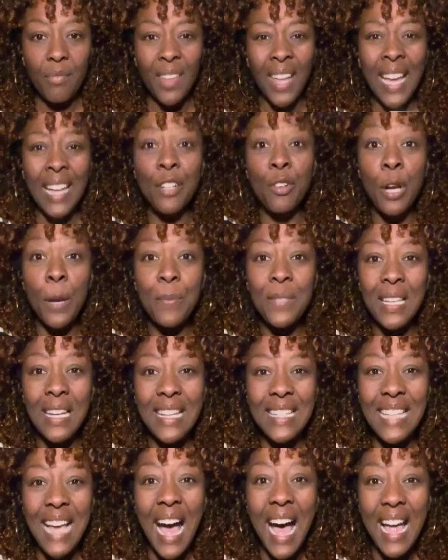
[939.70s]
It grips and
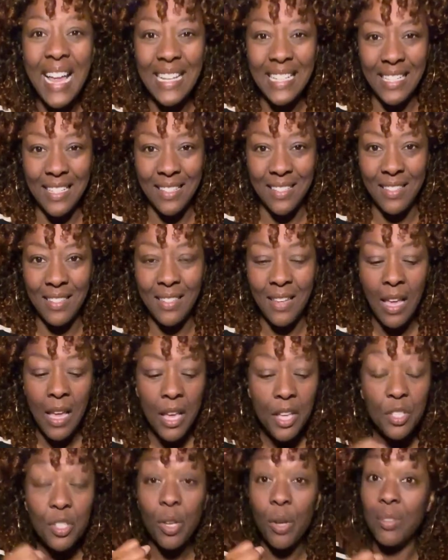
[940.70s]
it tightens.
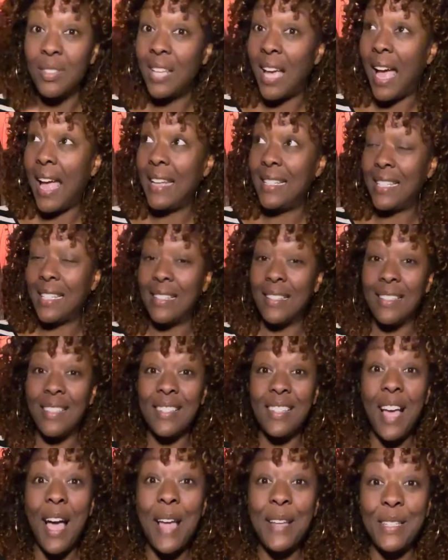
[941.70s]
So tightens,
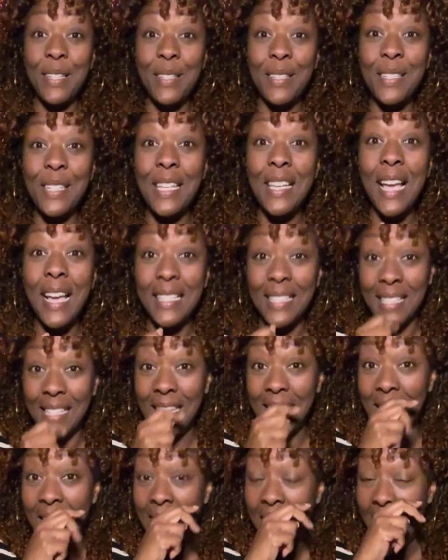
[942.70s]
Titans.
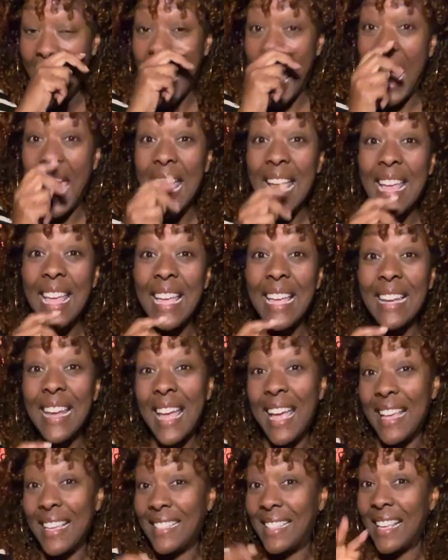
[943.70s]

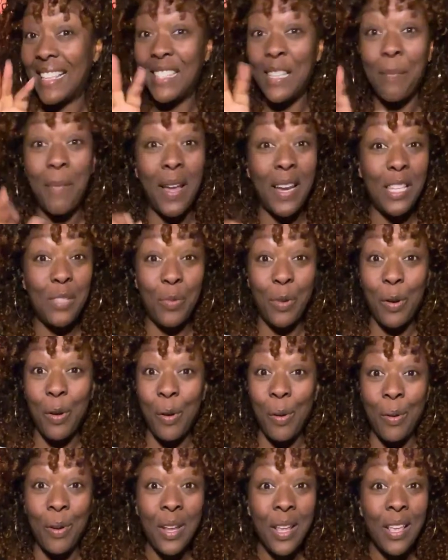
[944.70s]
That's somebody's
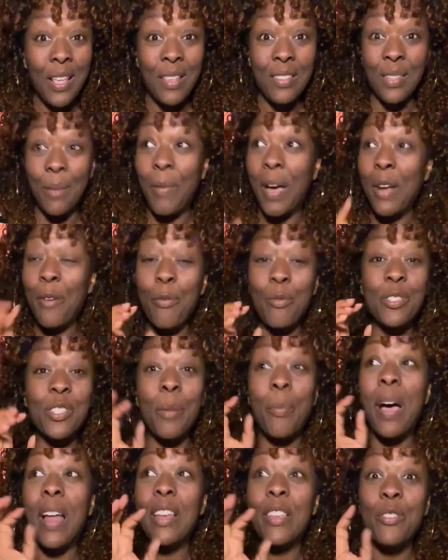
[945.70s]
verb.
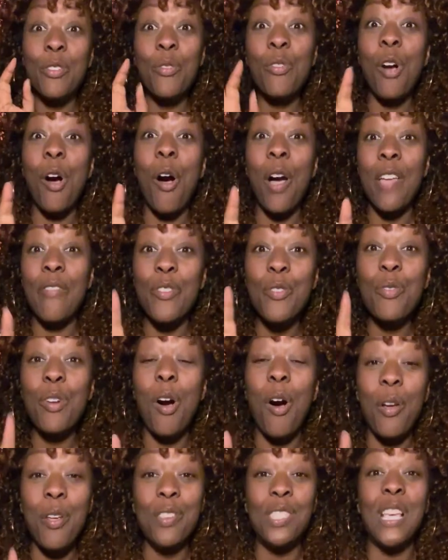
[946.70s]
Somebody you call, if you
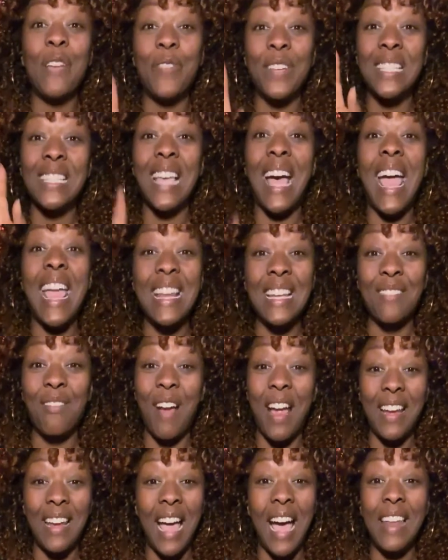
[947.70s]
call yourself a titan
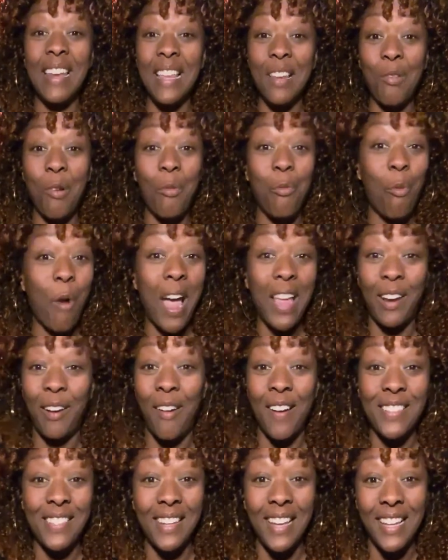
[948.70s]
right now, I need white
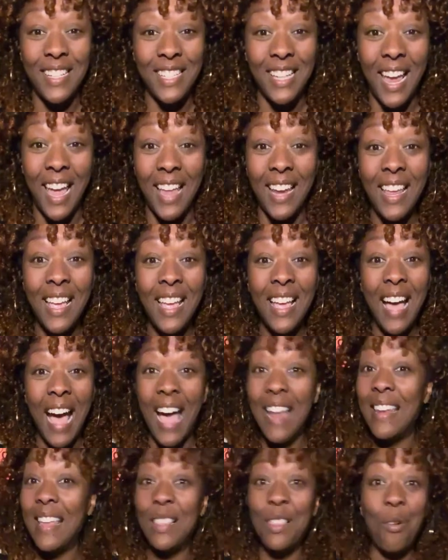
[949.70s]
hearts in that chat. I
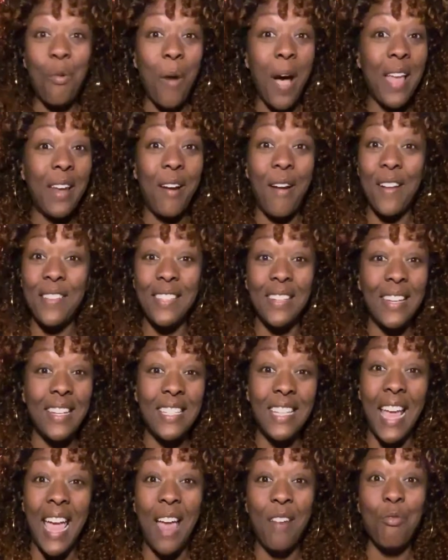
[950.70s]
need the white hearts in the
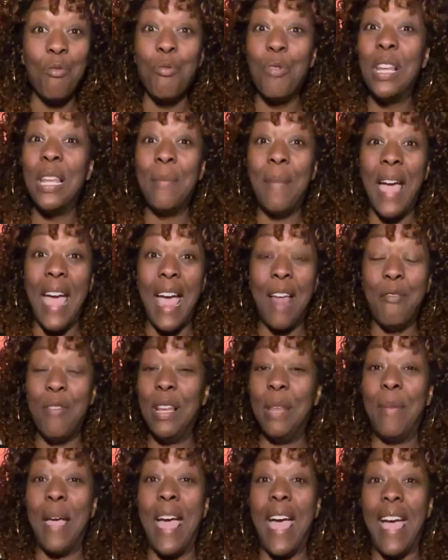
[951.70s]
chat really bad, really
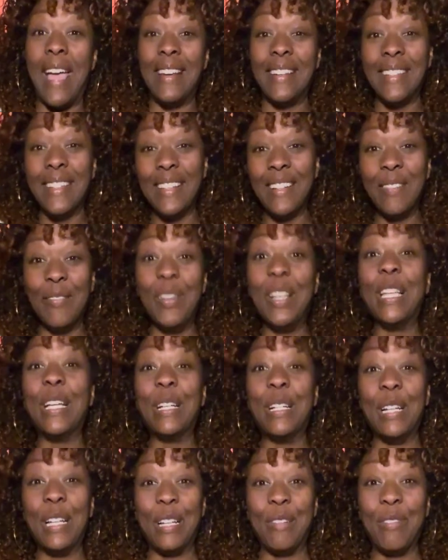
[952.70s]
bad. Really
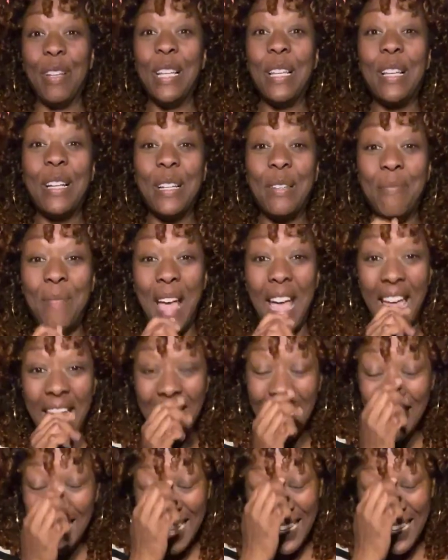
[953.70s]
good bad.